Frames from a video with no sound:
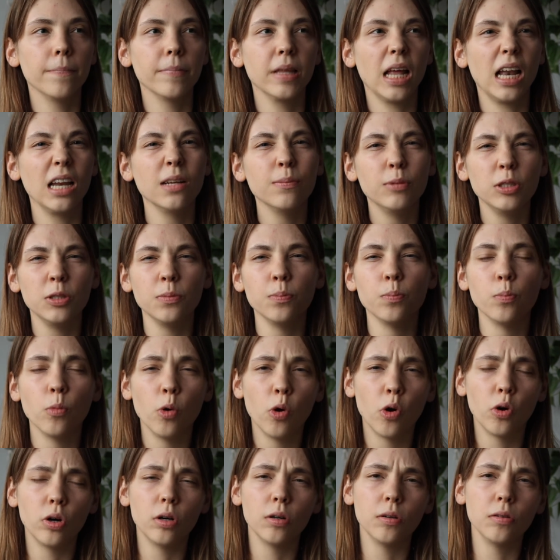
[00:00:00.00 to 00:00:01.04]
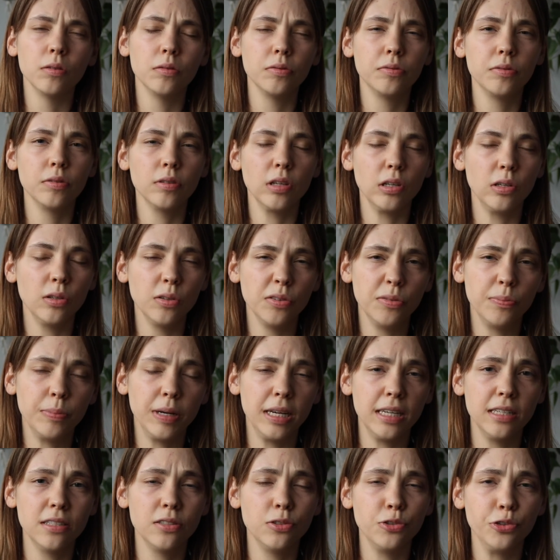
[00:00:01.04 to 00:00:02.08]
a little bit more of a
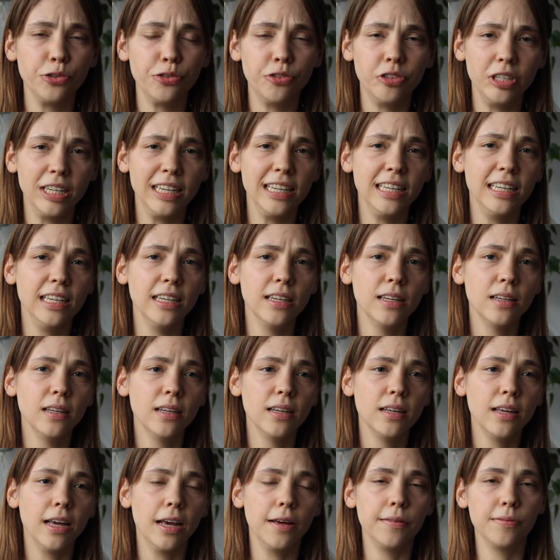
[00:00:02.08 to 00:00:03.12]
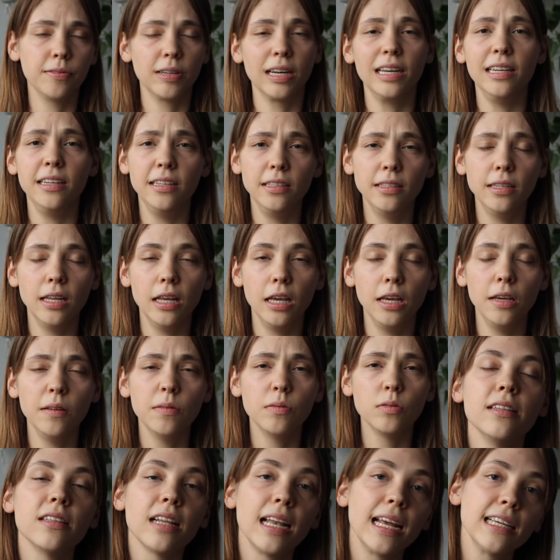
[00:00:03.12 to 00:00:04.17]
toothpaste to really have clean
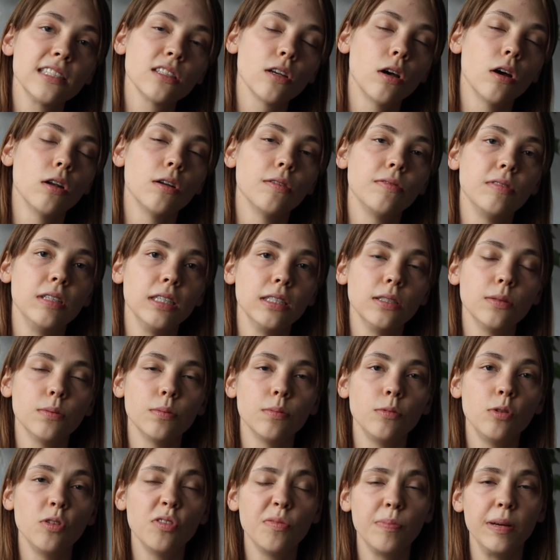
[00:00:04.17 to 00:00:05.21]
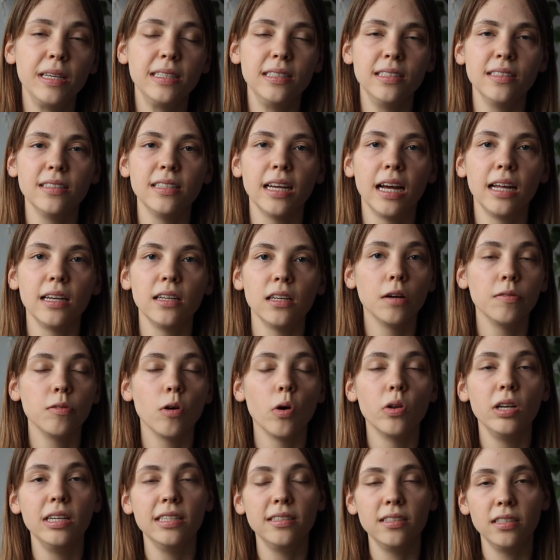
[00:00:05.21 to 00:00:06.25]
teeth. The last con of this toothpaste is that I've
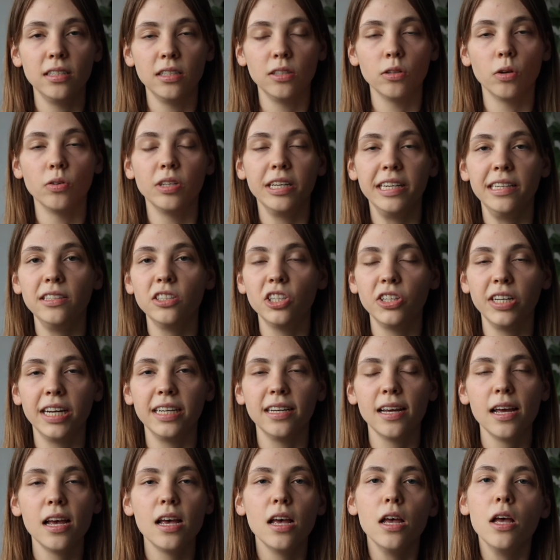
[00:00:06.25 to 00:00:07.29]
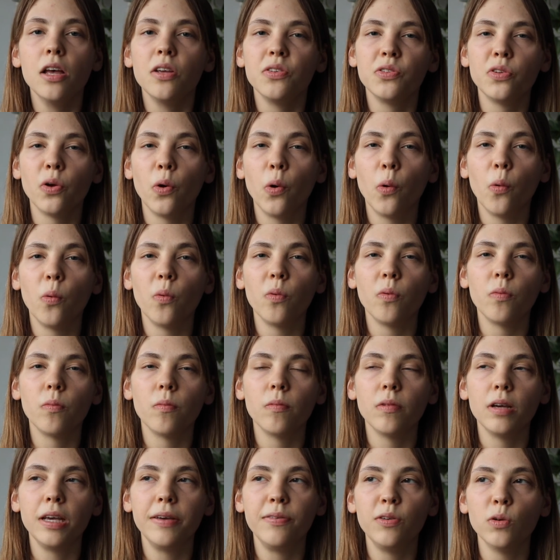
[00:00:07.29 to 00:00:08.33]
only seen it on the internet, so
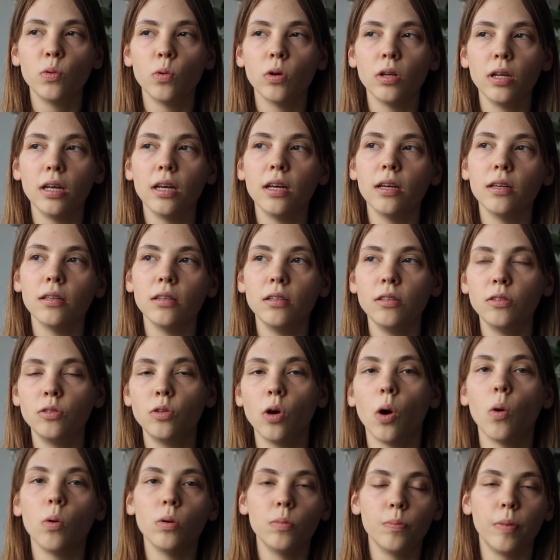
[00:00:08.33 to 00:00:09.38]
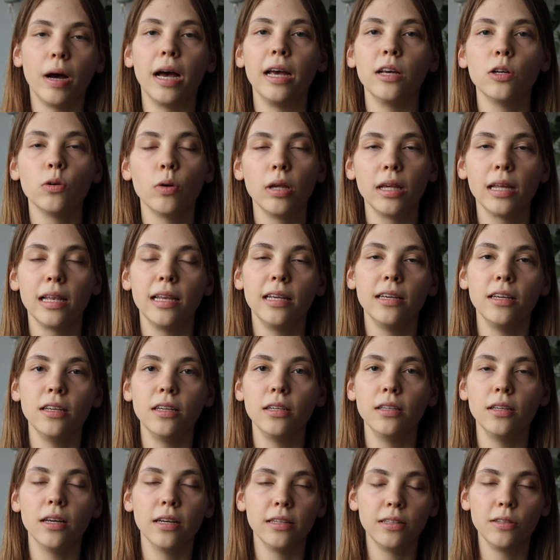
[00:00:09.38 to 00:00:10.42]
if you want to go and buy
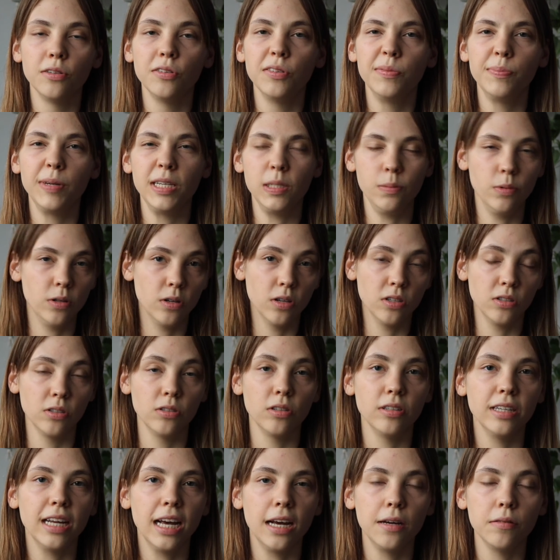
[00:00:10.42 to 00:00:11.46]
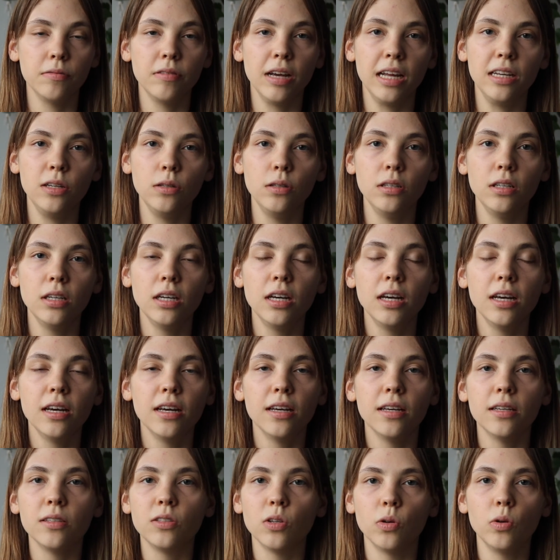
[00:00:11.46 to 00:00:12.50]
quickly a toothpaste because you don't have any,
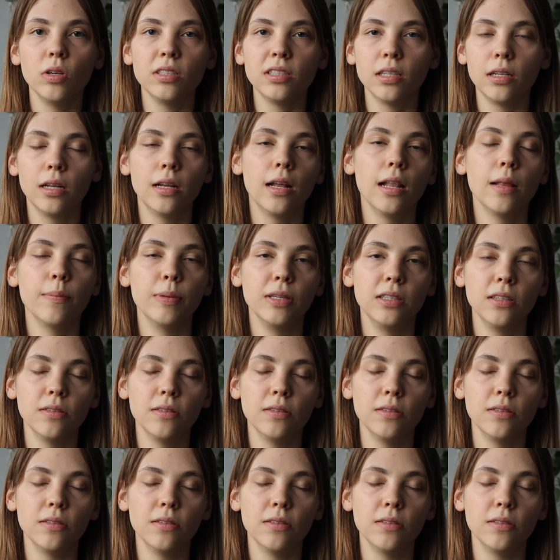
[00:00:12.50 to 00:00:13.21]
so it's a little bit